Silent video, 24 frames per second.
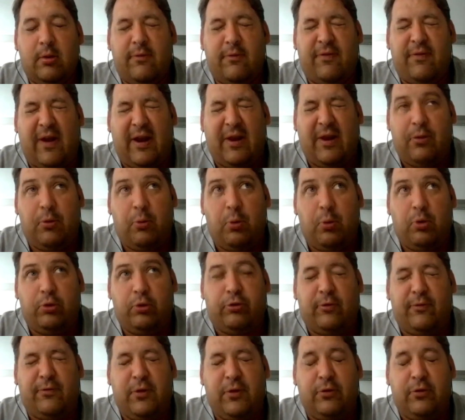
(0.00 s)
fell in the
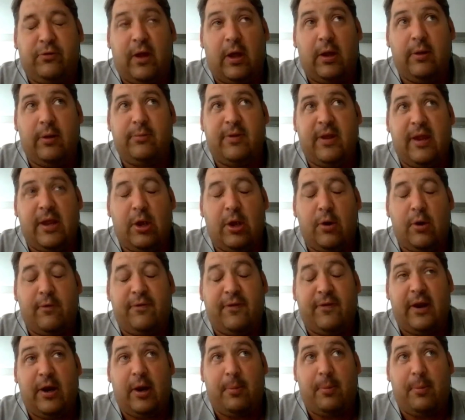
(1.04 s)
water a few times. He got fed